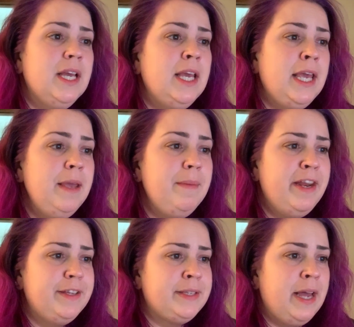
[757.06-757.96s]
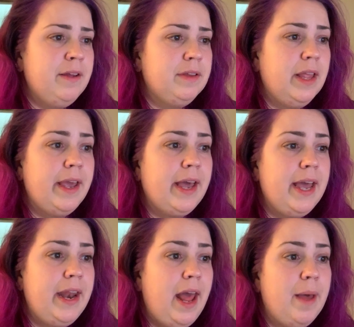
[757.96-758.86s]
he made it sound like I
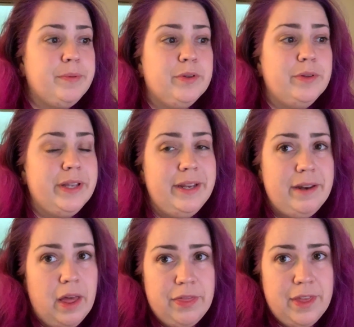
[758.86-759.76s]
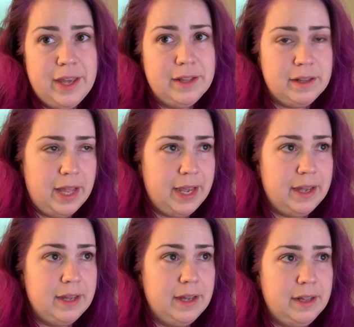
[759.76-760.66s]
had absolutely nothing, like